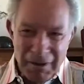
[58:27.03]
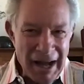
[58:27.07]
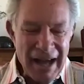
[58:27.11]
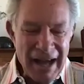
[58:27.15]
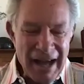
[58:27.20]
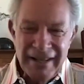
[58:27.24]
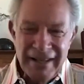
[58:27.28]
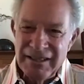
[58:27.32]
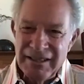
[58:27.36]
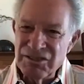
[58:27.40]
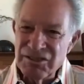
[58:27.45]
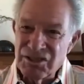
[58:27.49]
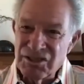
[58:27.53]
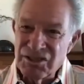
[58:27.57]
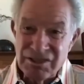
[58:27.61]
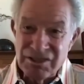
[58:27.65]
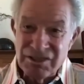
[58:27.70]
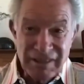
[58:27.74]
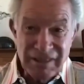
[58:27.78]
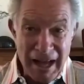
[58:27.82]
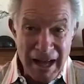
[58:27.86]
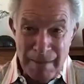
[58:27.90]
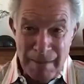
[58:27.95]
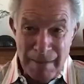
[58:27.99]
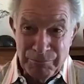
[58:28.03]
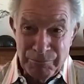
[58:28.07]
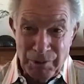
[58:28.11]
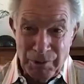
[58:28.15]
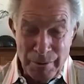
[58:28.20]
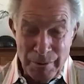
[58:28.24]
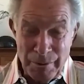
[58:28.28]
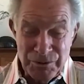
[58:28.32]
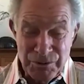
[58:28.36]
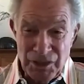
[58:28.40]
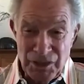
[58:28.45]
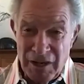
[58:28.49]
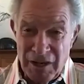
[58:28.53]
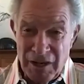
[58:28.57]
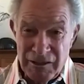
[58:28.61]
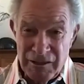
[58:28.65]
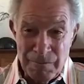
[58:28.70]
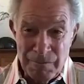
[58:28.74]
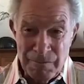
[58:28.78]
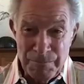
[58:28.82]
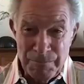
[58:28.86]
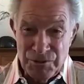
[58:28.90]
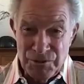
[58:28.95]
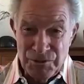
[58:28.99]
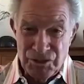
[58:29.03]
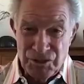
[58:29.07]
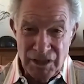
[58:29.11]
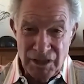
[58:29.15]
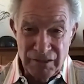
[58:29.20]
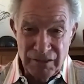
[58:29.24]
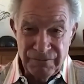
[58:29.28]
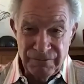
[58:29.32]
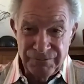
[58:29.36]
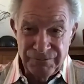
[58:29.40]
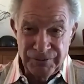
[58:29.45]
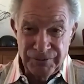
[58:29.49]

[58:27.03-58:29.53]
Well, I didn't stop till I was 100% full.